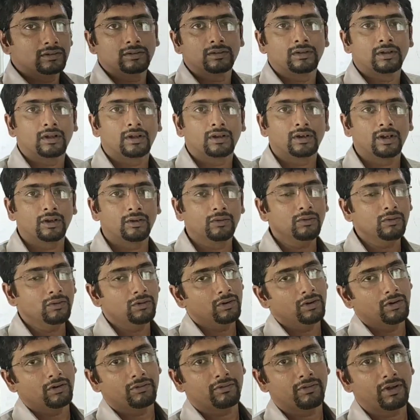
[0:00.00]

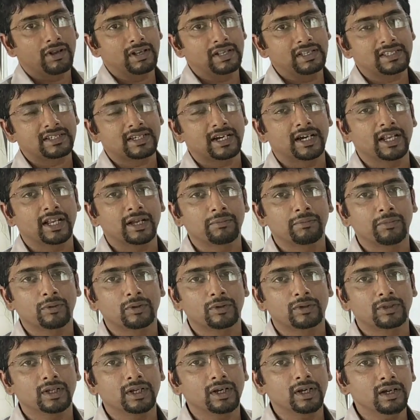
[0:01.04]
Now we will study
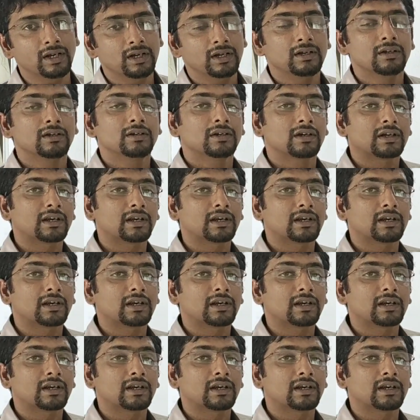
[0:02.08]
about the